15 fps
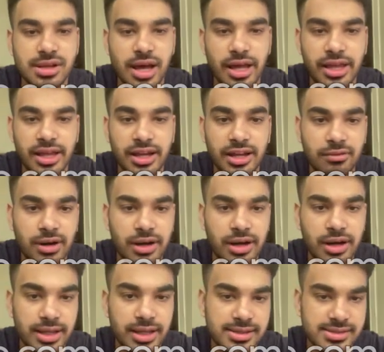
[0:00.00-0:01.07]
I can even
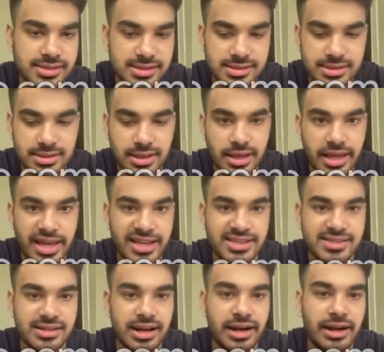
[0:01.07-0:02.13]
take this as
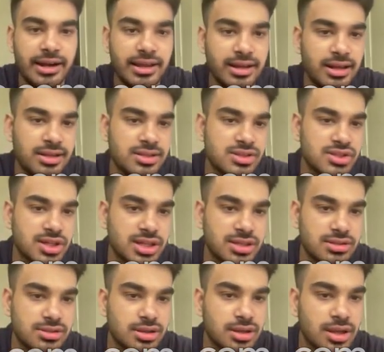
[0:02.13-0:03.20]
x right here and
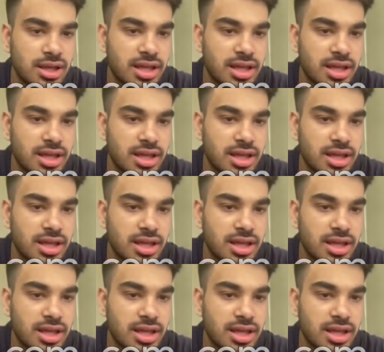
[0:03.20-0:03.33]
change